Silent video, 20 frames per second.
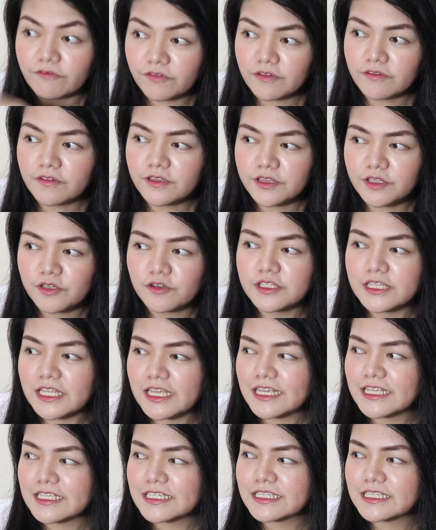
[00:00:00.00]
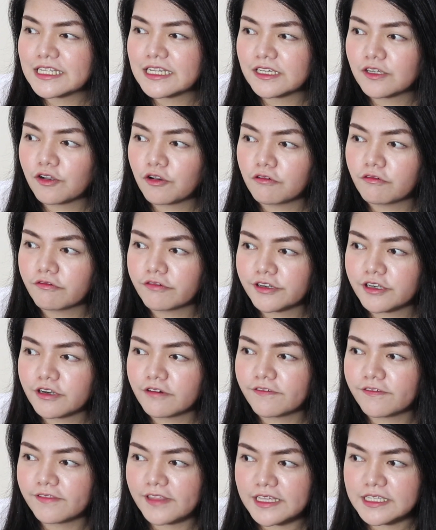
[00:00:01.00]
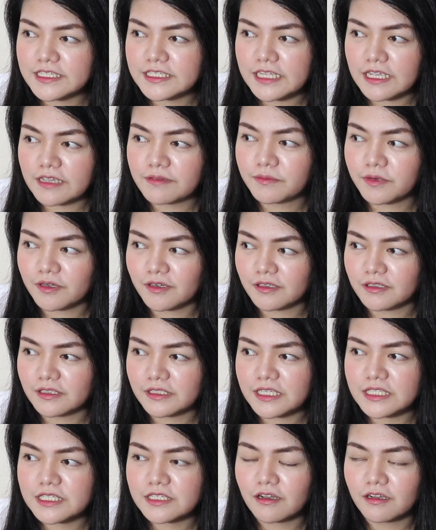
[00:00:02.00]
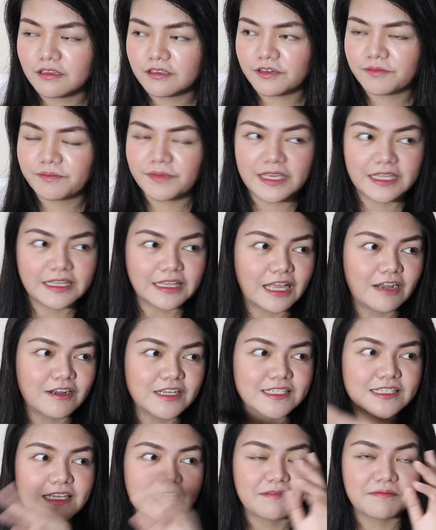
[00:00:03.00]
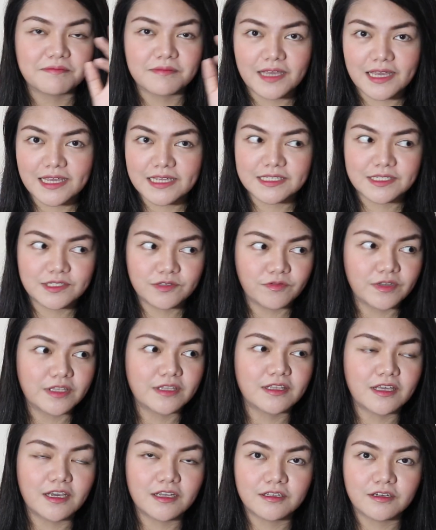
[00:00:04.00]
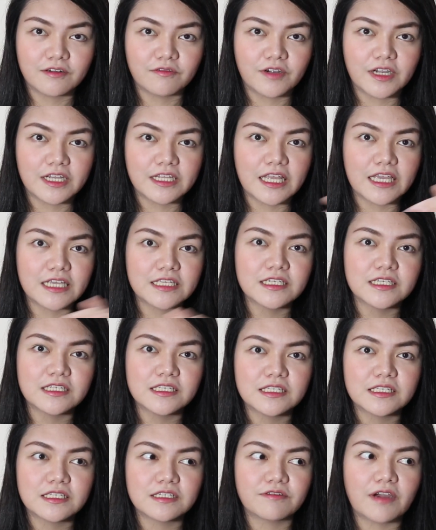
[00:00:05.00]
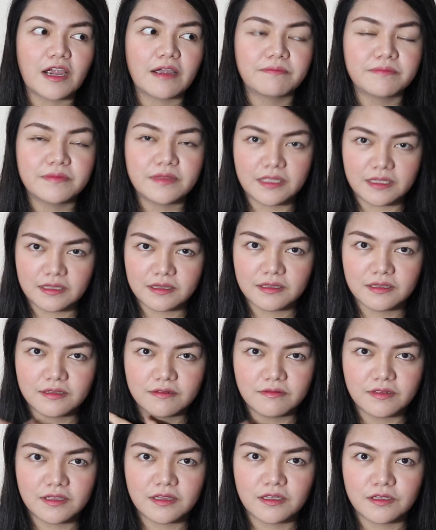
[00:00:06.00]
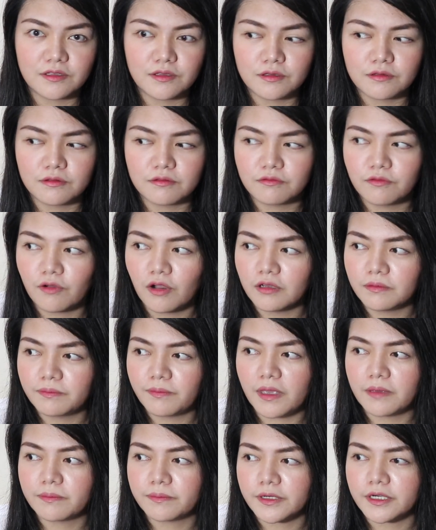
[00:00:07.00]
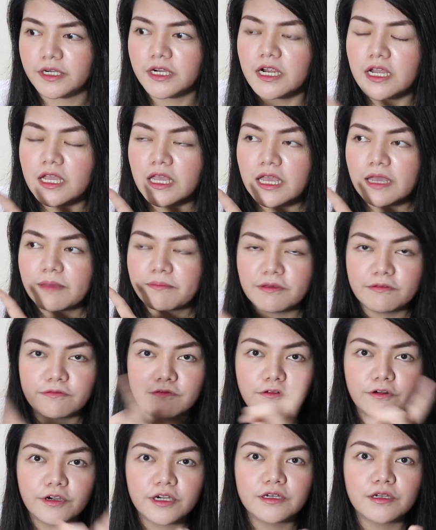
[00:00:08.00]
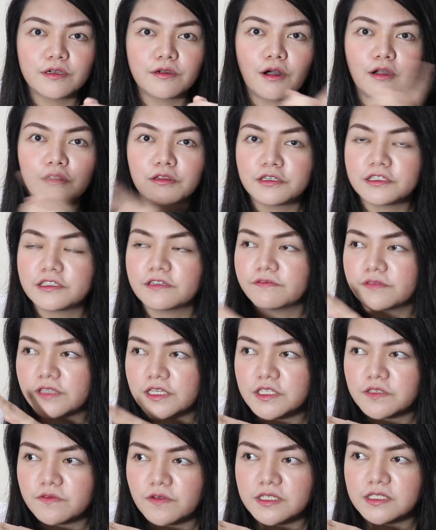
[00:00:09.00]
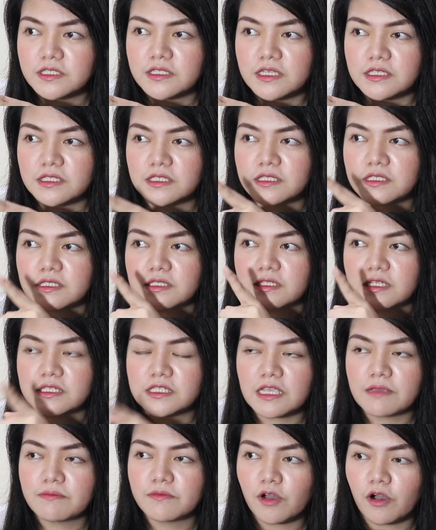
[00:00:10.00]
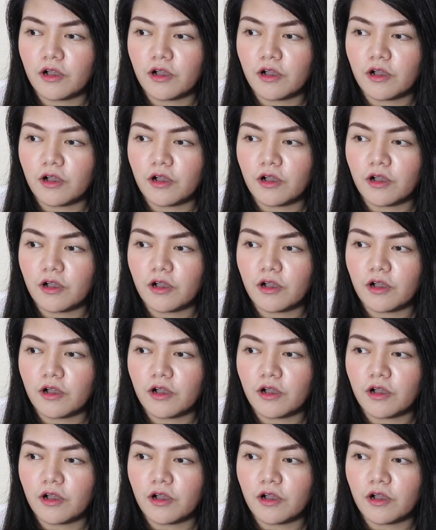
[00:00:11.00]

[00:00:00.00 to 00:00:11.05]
If you will notice, the cover of this table, it's color pink now, same as with the other one. I just wrapped it within wallpaper. Before, the color of this was the same